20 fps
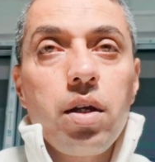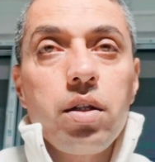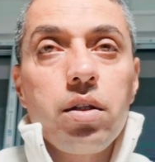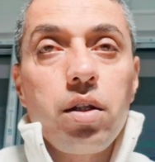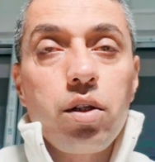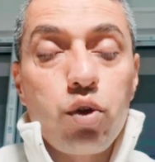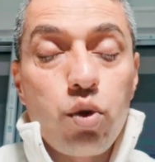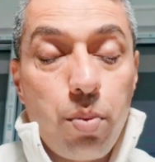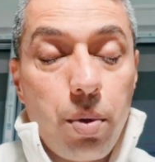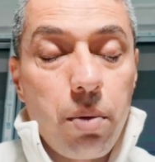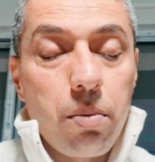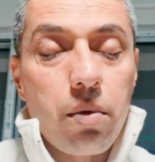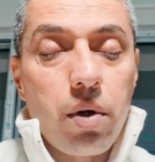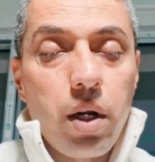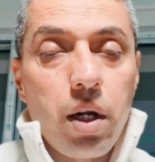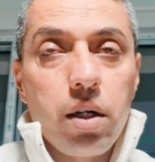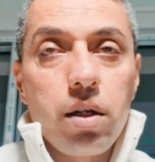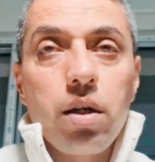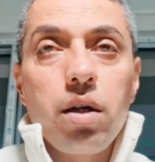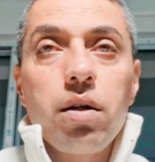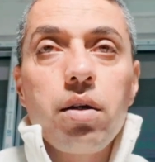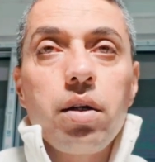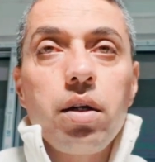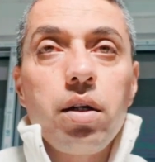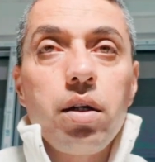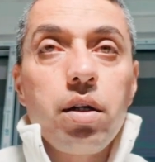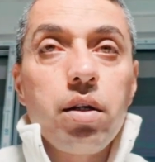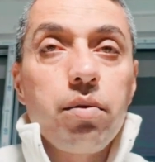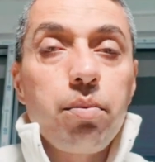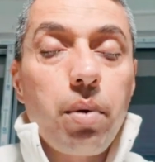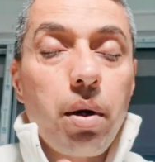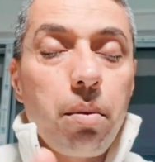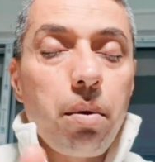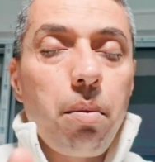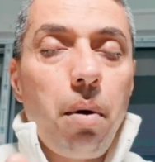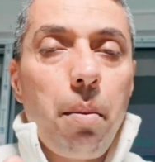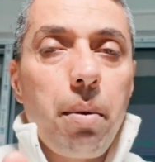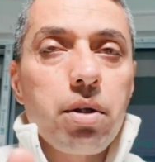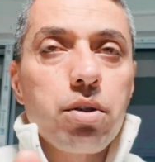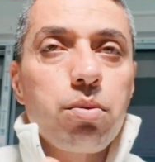the Supreme Creator, in Brahma
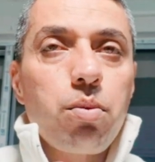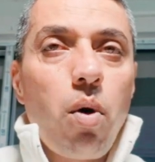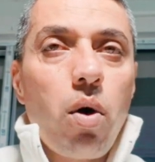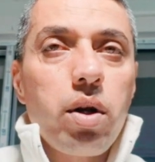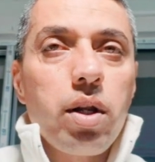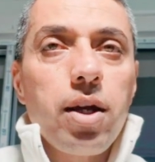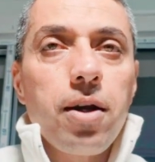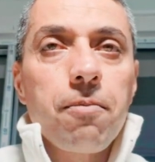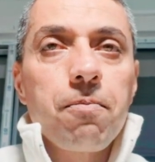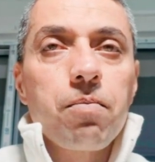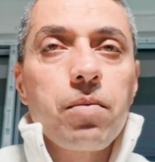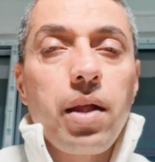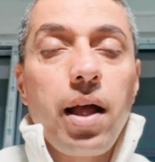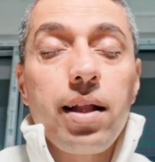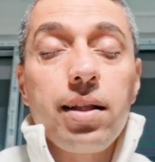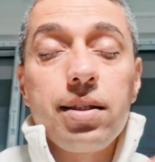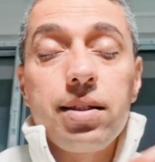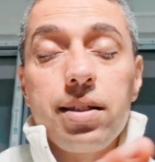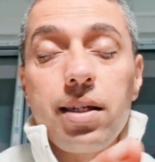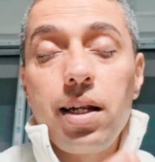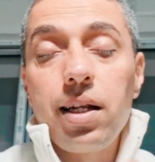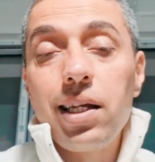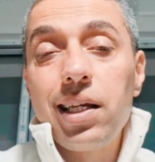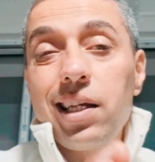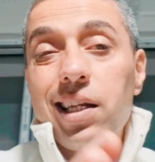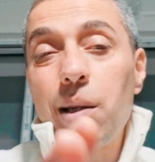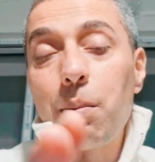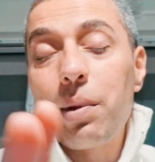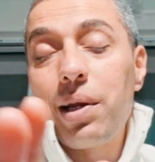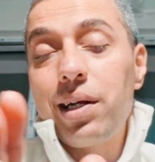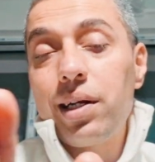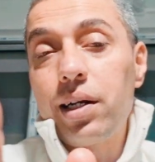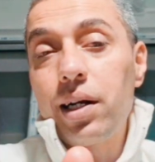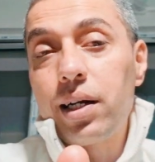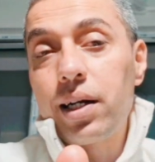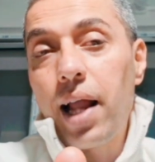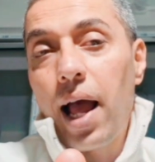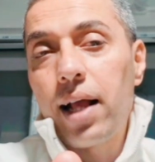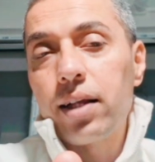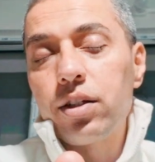Baba's body, and still he remained
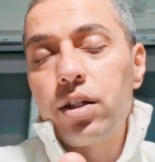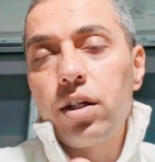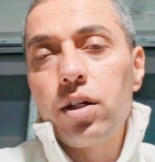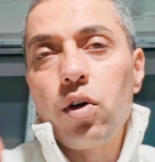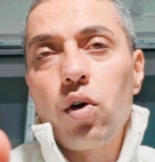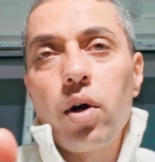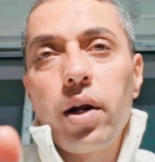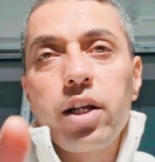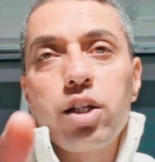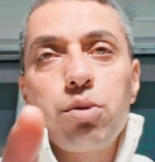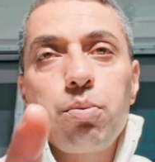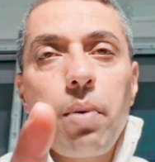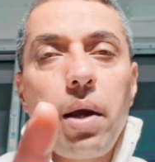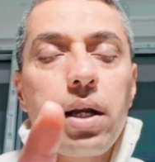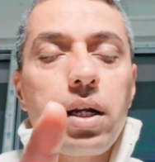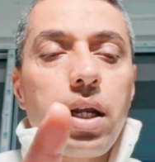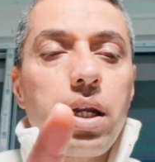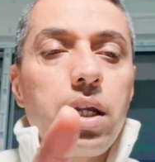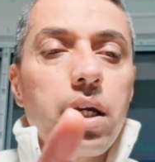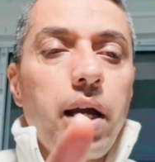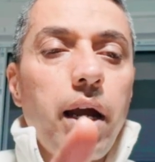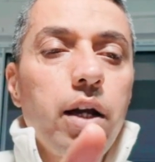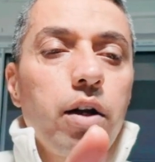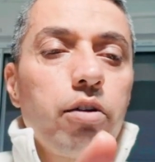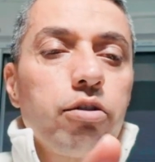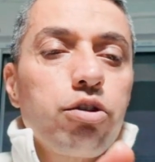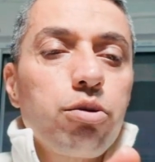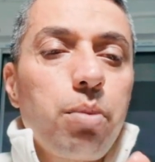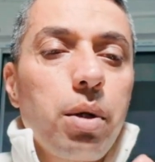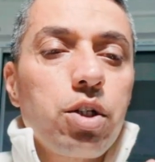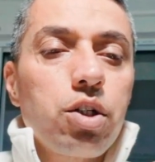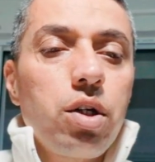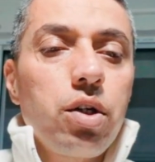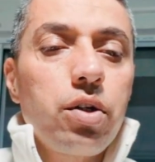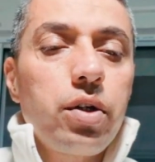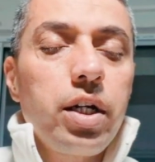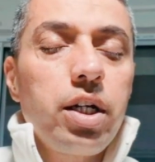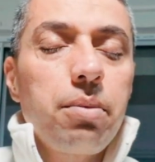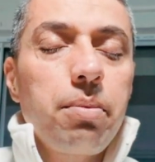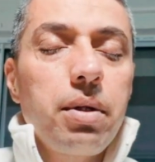detached. He did not expect any kind of special
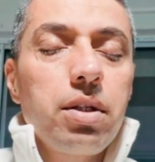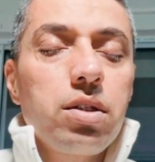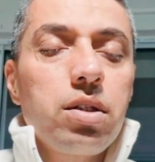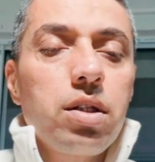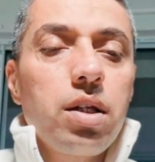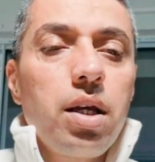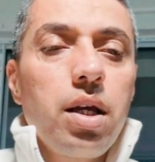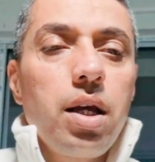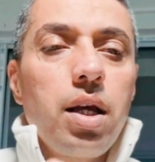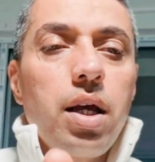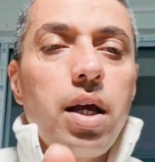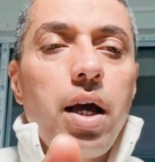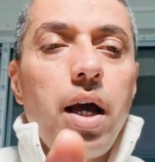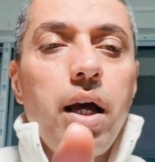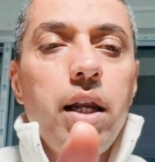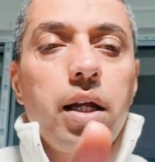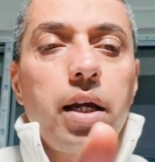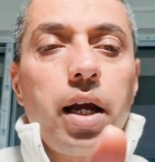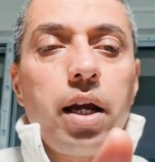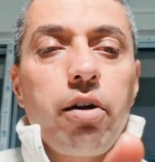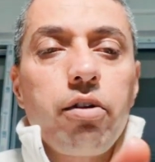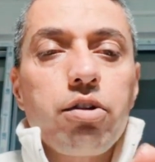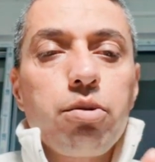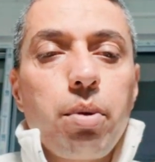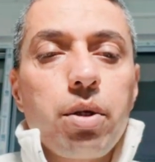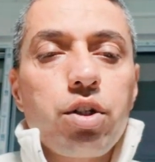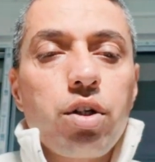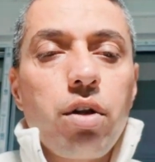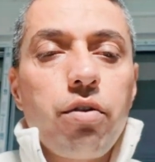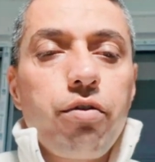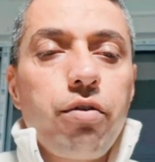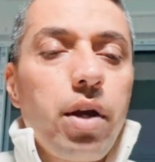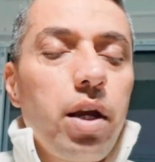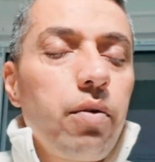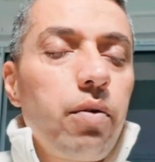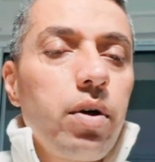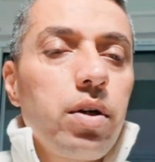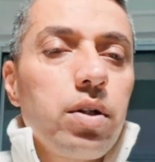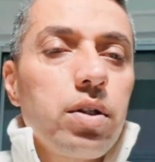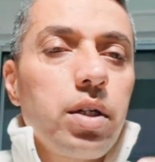treatments, any kind of special
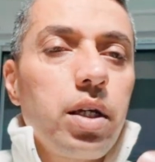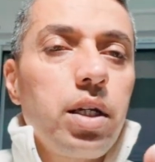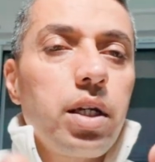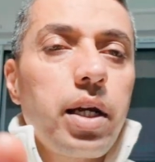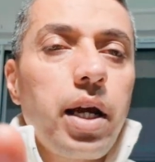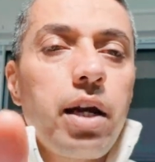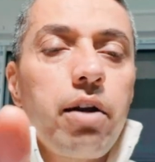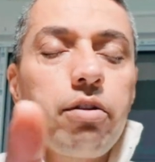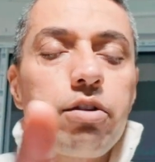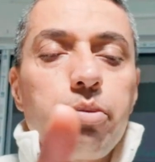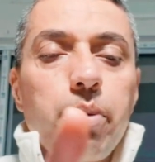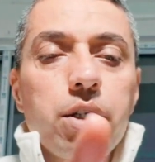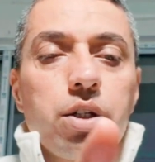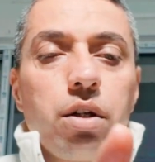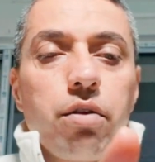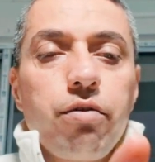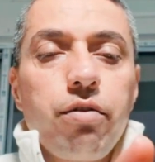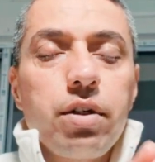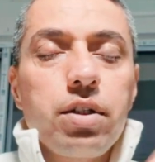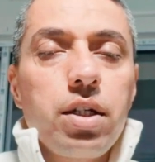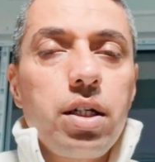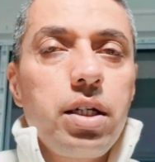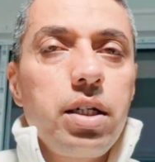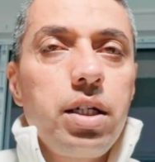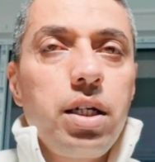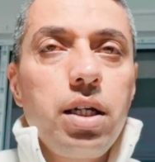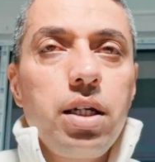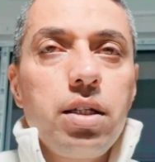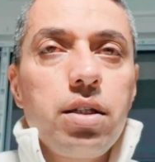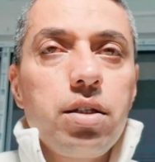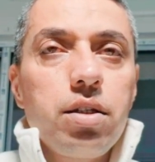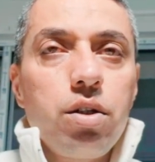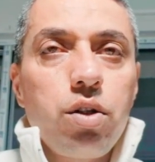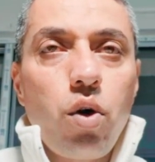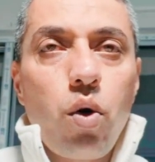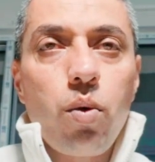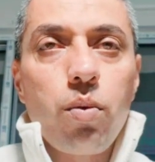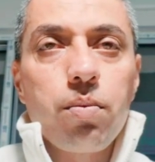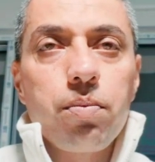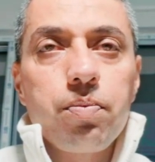favors, any kind of special facilities.
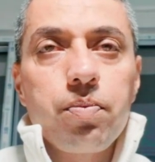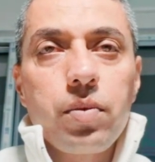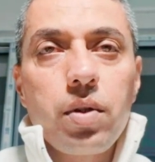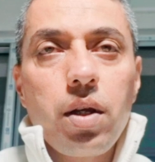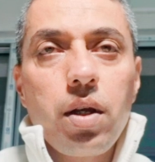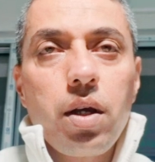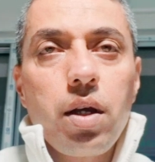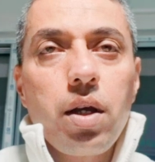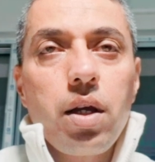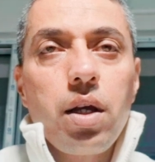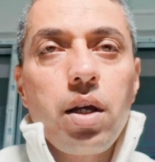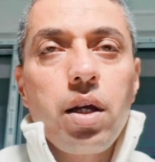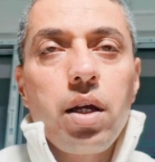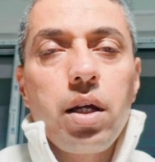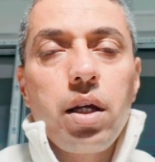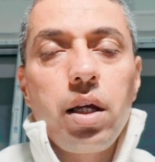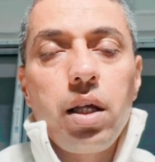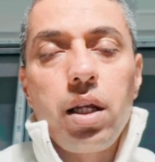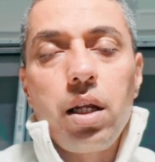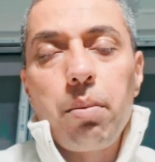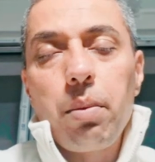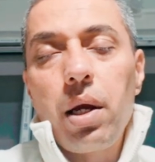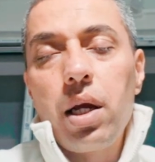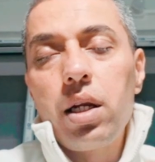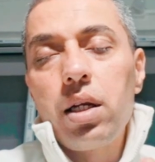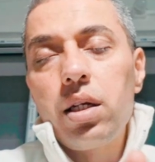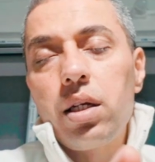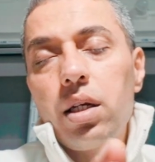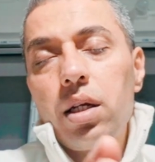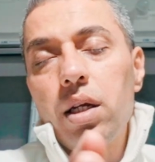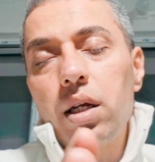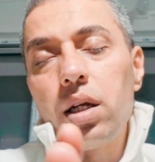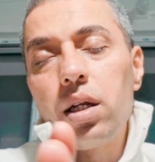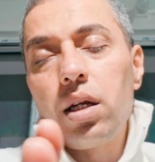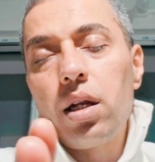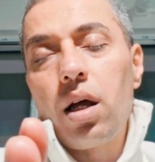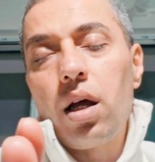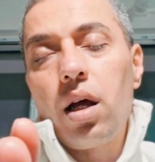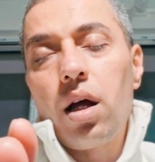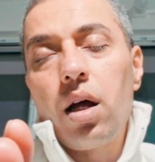No. He remained in
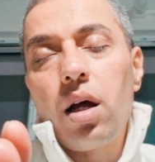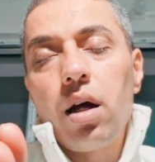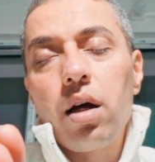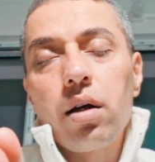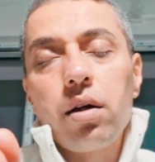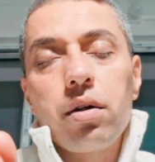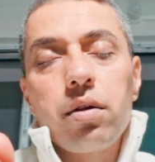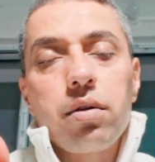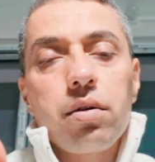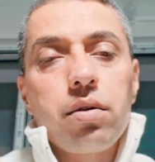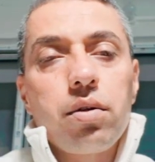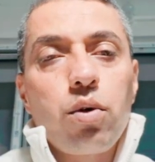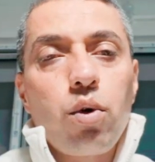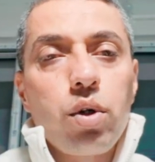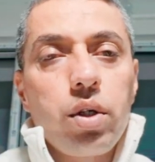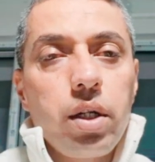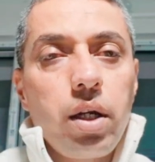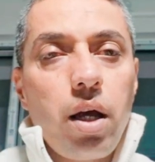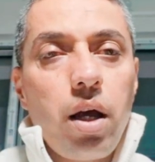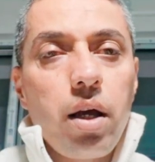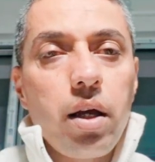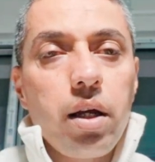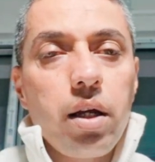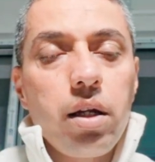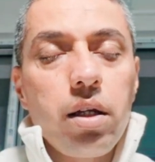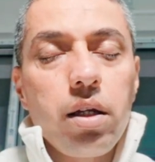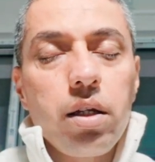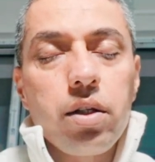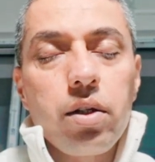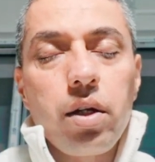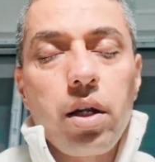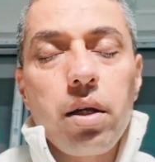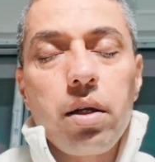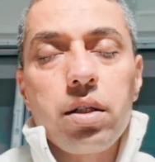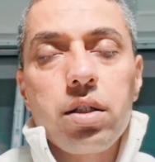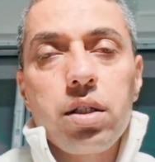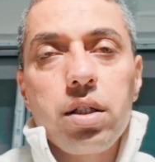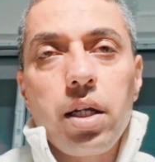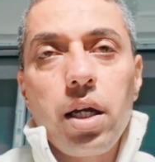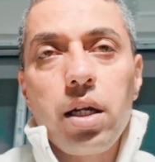a kutia and he
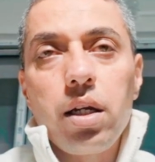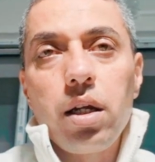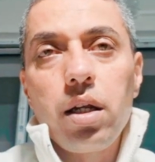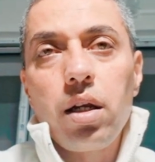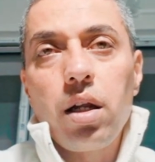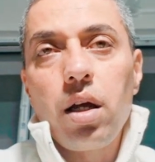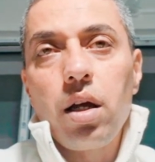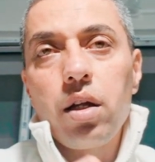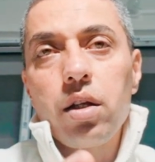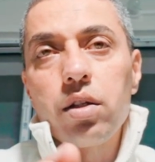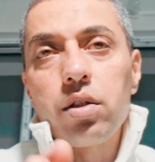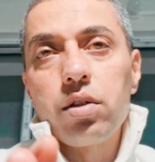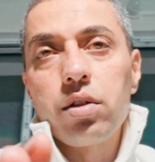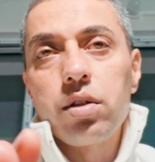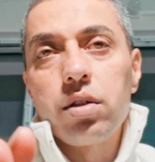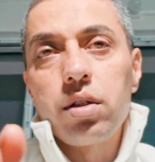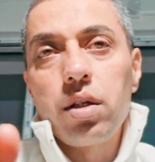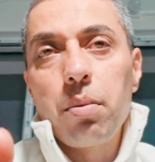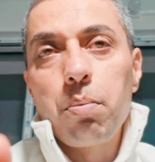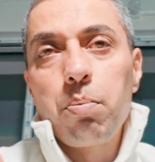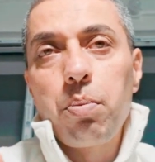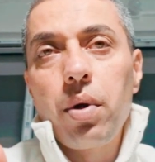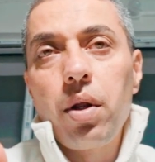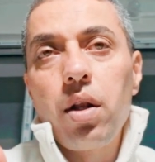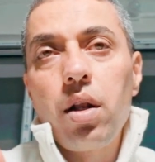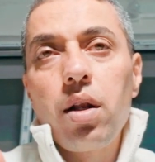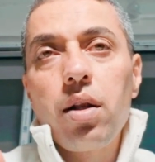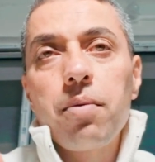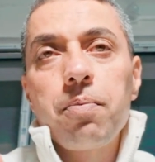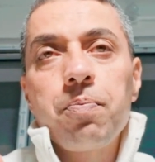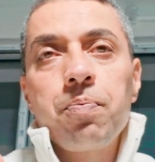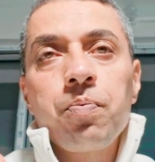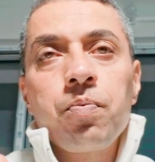stayed in a simple